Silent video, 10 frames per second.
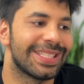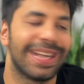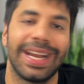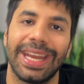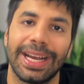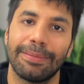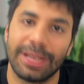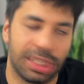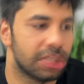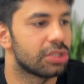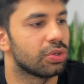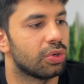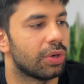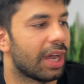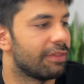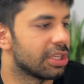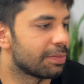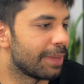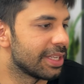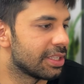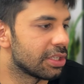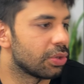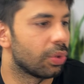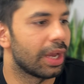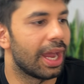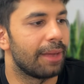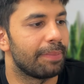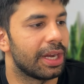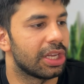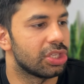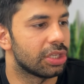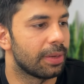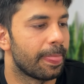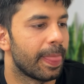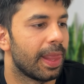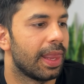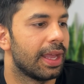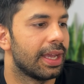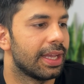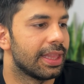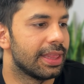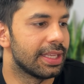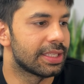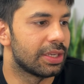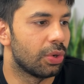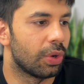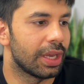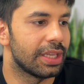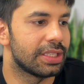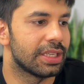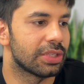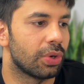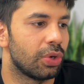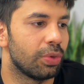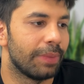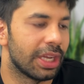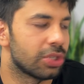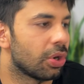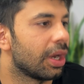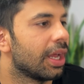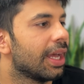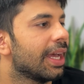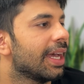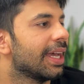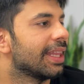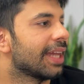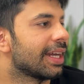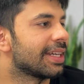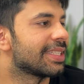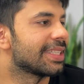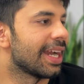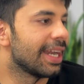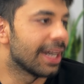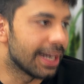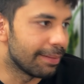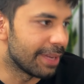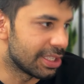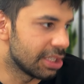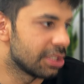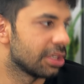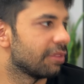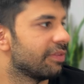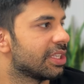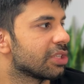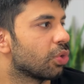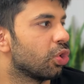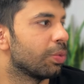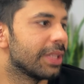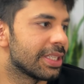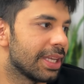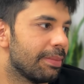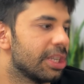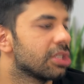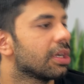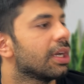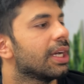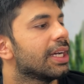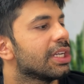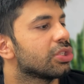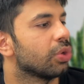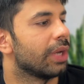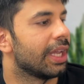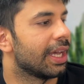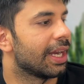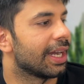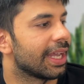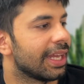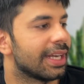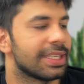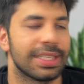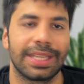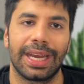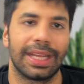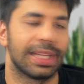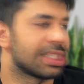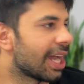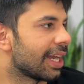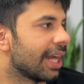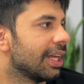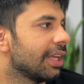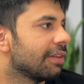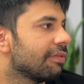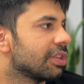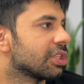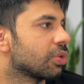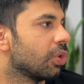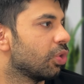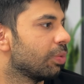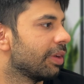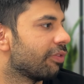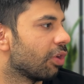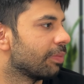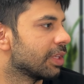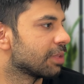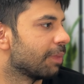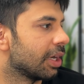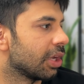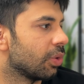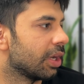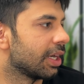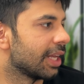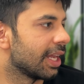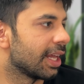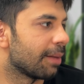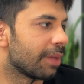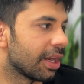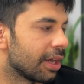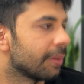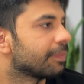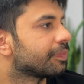sending a message. So I will just paste this node and pay attention. This node is just going to make sure that it send a message which is going to be this image. So here again, it is just getting the chat ID, which is going to be from this particular Telegram trigger.